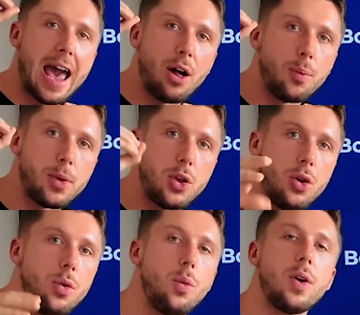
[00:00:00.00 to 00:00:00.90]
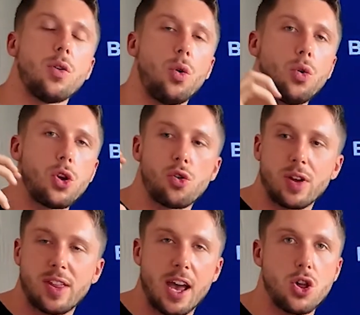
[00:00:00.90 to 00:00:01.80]
to help you with all your
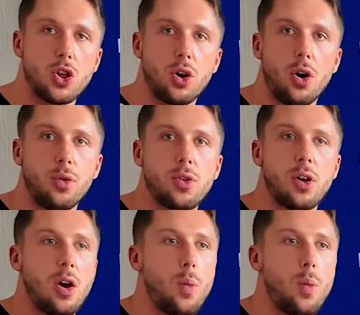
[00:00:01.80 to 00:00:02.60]
retention goals,